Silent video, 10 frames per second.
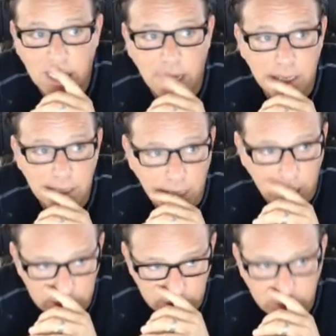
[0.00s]

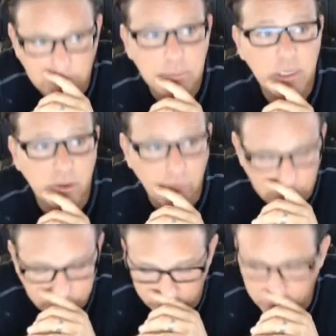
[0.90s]
I know that's been a
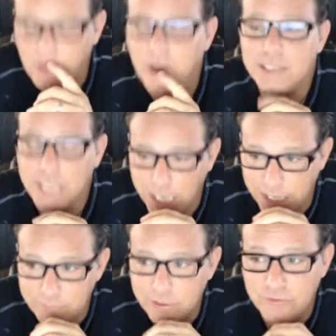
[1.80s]
gripe for a long
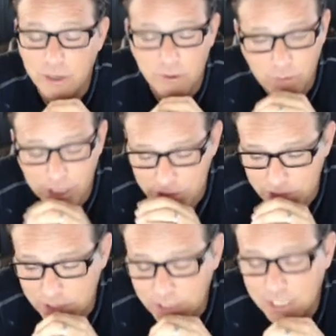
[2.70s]
time. If you ever watch the
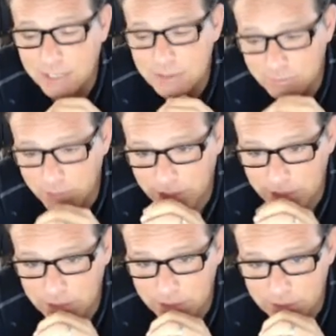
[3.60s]
city council
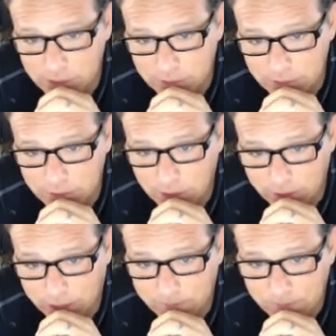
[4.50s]
meetings, you'll know
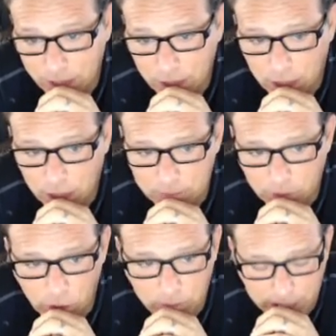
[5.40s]
that
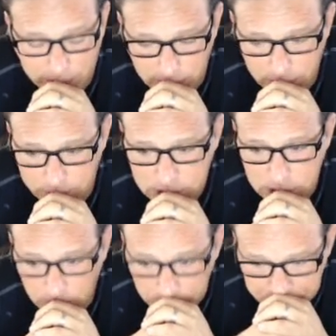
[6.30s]
going back years.
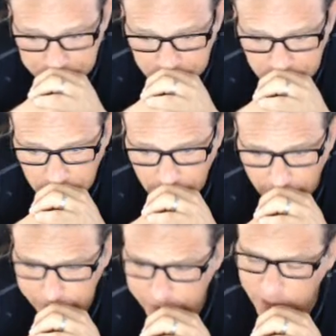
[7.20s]
So
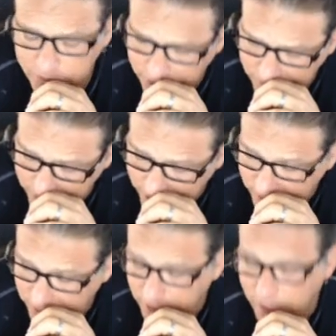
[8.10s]
I think it's something
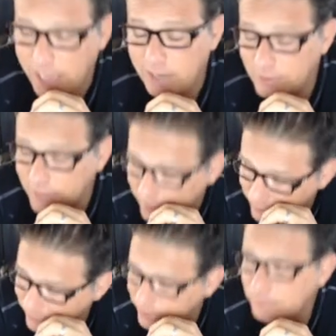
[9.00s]
that's got a lot of
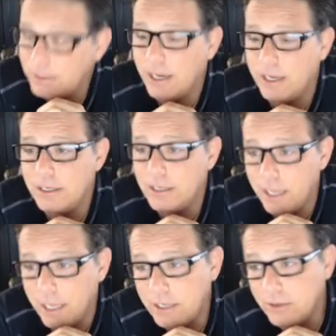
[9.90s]
steam behind it.
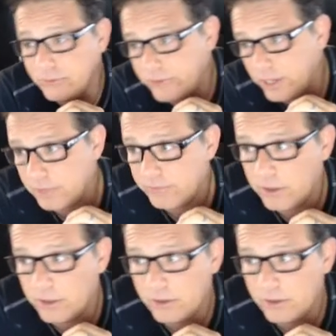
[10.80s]
A, it'll save